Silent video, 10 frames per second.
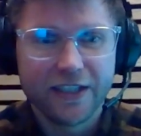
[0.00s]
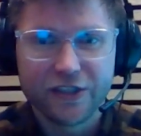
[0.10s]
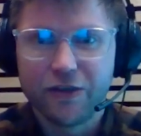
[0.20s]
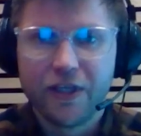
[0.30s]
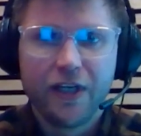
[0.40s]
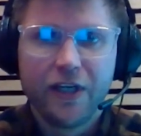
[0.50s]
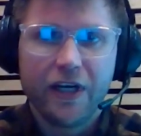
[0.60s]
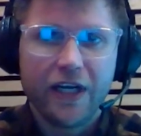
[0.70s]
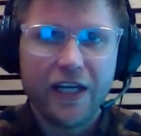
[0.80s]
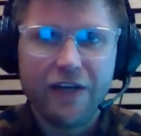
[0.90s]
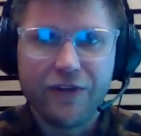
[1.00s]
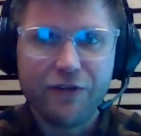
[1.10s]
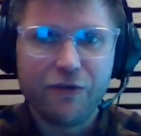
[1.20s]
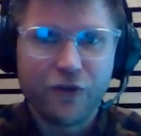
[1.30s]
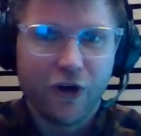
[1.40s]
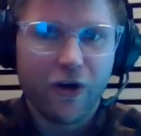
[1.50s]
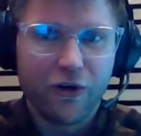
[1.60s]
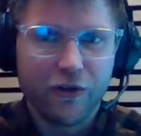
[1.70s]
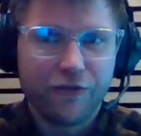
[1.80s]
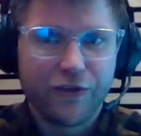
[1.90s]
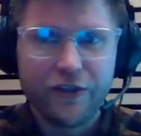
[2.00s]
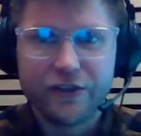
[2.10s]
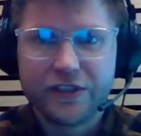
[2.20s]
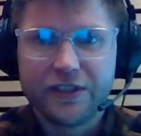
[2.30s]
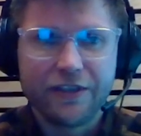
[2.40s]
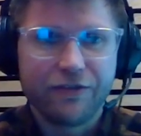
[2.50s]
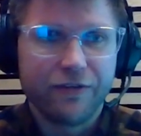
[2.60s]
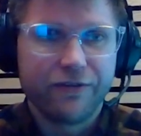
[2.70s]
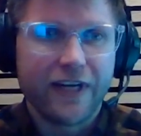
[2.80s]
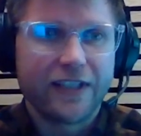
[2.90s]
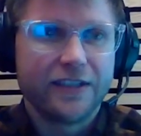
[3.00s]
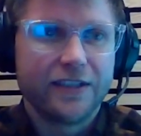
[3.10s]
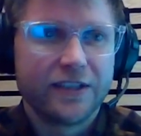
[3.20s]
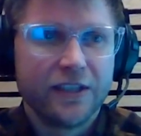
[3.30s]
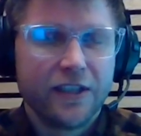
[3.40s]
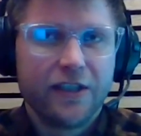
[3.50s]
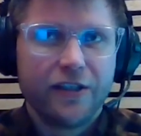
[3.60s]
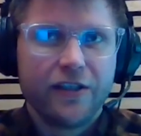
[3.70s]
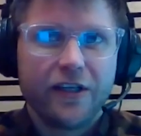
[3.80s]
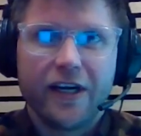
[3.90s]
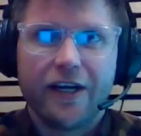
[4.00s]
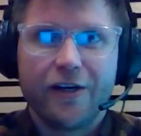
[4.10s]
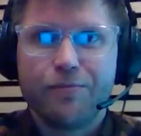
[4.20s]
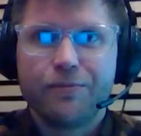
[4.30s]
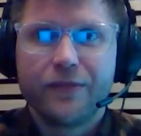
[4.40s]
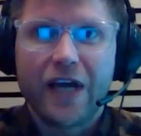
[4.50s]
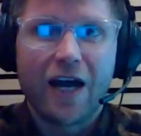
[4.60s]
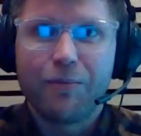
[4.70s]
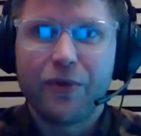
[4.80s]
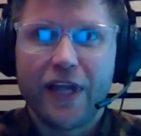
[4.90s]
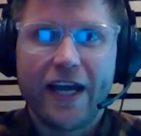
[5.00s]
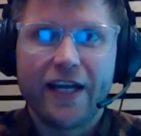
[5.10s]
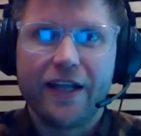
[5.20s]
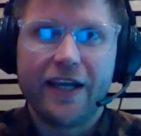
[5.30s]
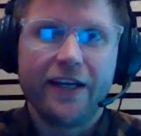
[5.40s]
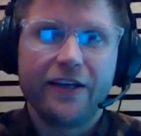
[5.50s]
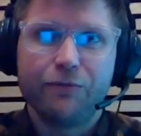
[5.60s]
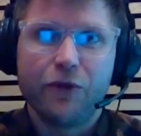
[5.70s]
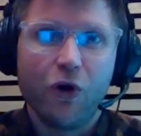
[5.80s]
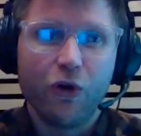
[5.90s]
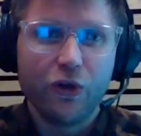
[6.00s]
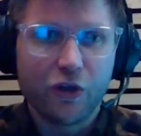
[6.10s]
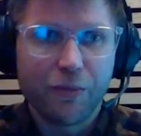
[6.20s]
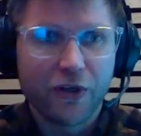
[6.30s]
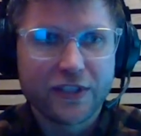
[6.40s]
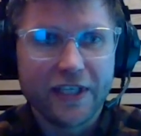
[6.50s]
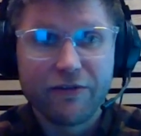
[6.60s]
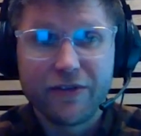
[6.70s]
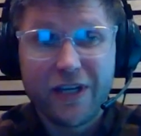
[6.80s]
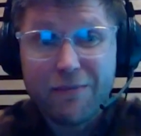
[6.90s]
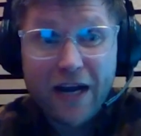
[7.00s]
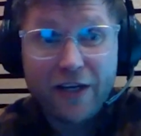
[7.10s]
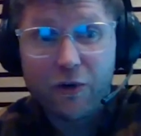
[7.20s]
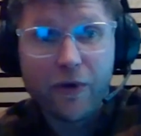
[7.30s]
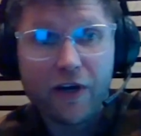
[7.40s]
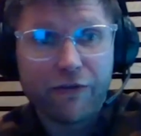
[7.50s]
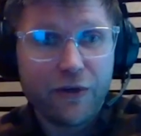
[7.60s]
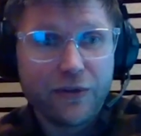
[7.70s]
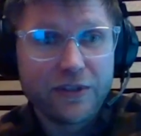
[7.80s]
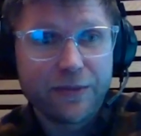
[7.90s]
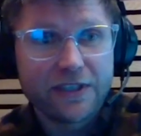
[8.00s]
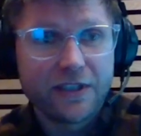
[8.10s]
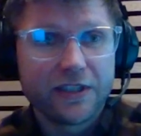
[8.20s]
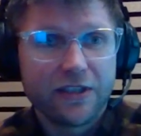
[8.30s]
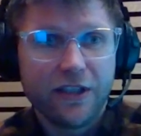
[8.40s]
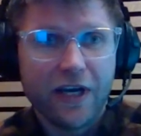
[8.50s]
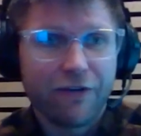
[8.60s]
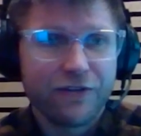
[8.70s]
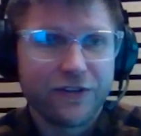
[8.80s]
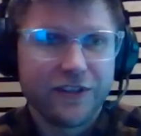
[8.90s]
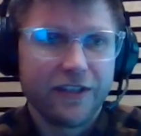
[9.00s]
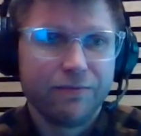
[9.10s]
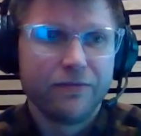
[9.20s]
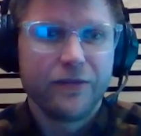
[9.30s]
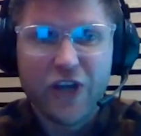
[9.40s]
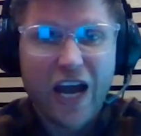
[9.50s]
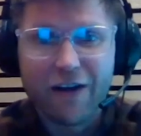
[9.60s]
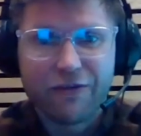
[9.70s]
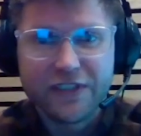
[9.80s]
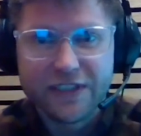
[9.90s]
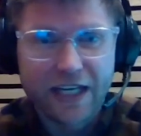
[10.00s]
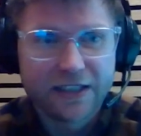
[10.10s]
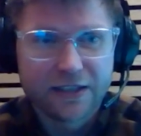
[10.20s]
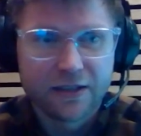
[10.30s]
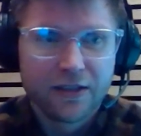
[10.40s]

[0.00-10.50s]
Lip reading: So even if you've got all of those different factors at play and they all look positive, it might not work for you as a business. You have to test.